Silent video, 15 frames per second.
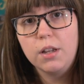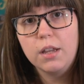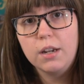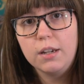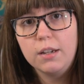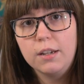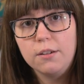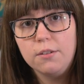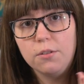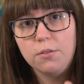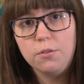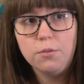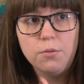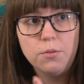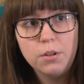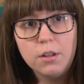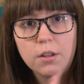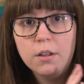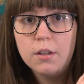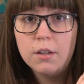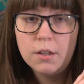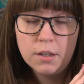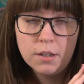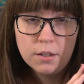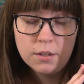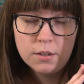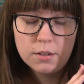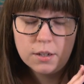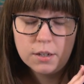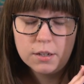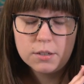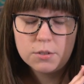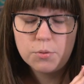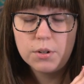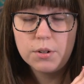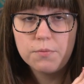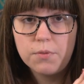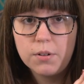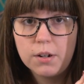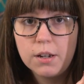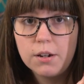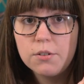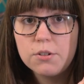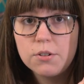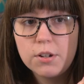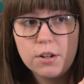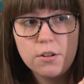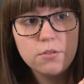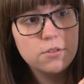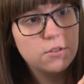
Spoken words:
getting into the Sweden Finn literature here.